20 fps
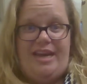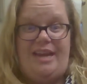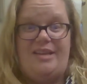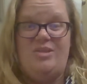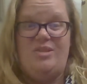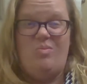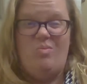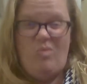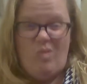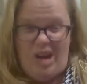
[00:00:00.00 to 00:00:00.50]

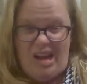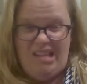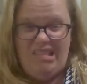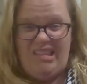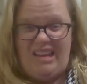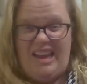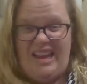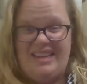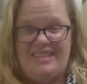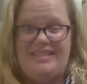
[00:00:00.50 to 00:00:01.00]
as
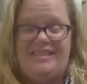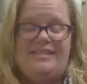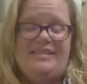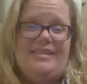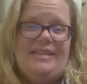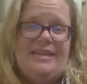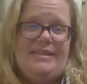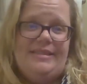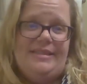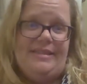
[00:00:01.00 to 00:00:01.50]
well as
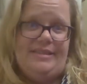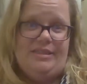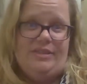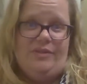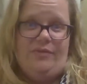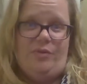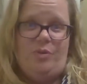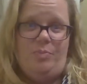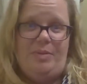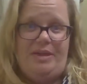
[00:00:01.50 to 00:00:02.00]
assessed a
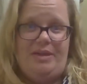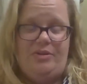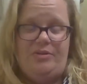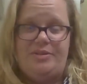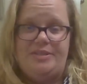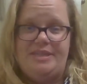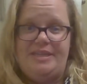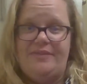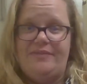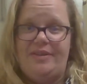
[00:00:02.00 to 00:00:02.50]
civil
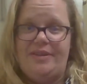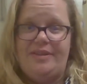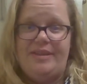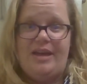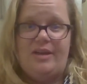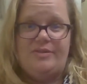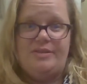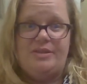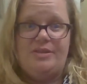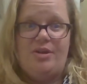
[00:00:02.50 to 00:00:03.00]
penalty of
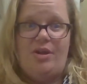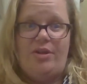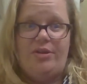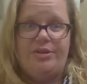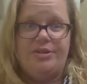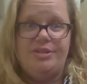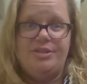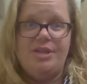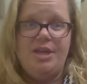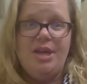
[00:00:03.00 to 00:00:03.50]

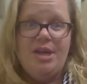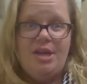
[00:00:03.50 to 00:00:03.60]
$1,000